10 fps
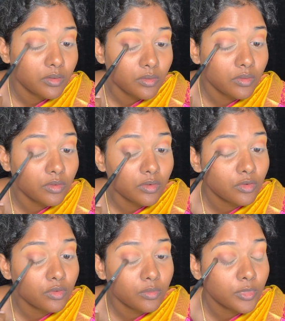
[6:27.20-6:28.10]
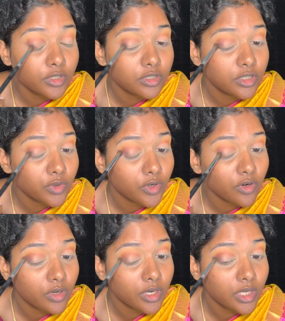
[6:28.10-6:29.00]
Don't go too much into your
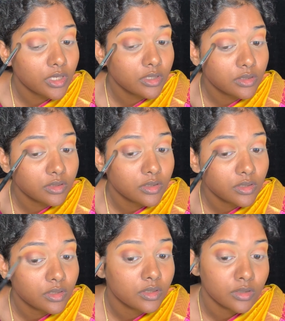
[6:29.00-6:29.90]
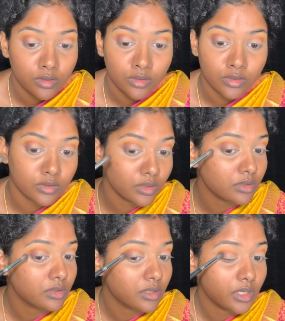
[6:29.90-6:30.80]
crease,
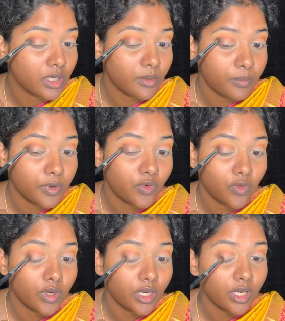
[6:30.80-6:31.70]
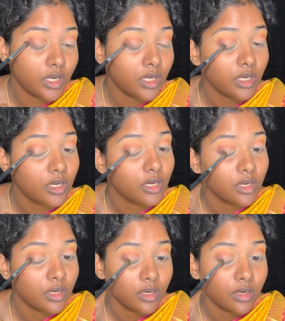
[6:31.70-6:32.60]
just keep it really
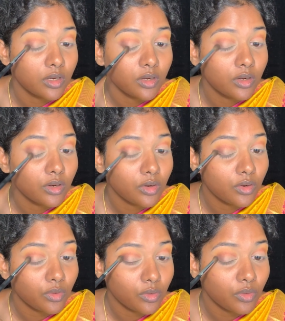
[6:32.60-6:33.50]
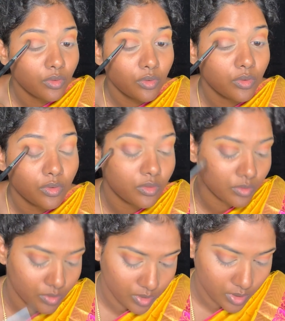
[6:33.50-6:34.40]
low.
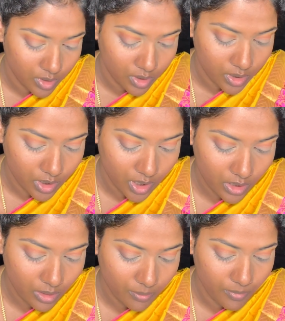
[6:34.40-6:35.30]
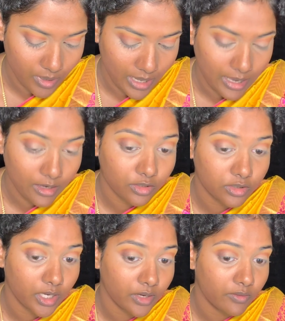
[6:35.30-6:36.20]
Take the black
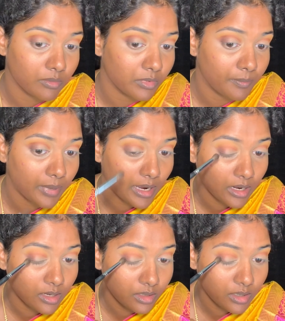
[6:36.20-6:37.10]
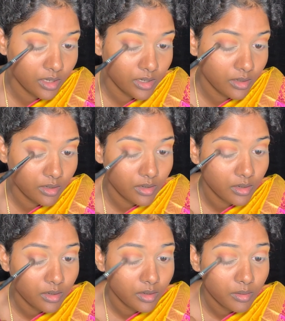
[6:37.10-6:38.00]
shade from the palette and
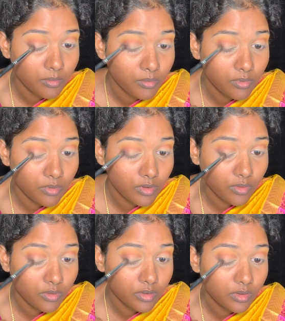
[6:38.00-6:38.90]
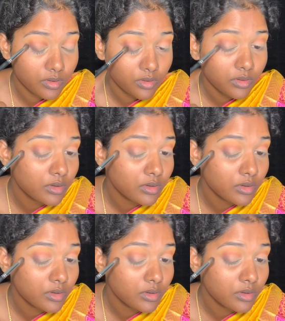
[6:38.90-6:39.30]
put it on the